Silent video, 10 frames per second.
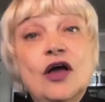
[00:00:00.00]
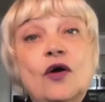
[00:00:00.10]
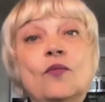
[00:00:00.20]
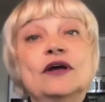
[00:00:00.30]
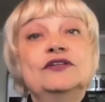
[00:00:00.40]

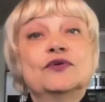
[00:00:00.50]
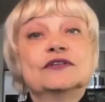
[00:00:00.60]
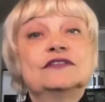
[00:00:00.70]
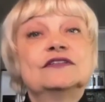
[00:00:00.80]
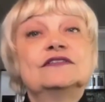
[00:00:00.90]
when you're
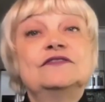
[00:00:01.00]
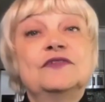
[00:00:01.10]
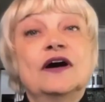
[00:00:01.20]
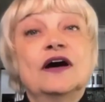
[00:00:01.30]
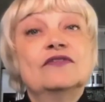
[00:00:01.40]

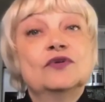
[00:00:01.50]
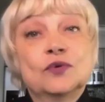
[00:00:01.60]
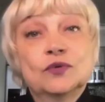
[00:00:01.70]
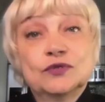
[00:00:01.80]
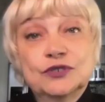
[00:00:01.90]
65 and
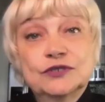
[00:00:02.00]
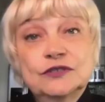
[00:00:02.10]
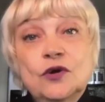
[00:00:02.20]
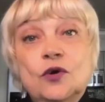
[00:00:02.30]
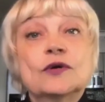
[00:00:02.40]
older,
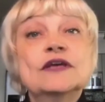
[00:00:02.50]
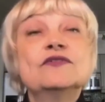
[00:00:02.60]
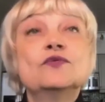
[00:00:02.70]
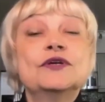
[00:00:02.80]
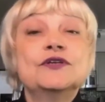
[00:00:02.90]
or
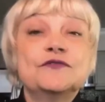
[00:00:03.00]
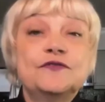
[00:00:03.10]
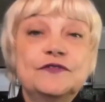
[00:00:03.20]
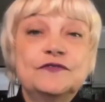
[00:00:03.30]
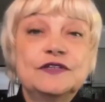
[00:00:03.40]
even when you're
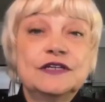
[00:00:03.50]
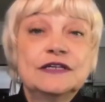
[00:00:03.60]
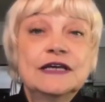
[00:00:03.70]
50.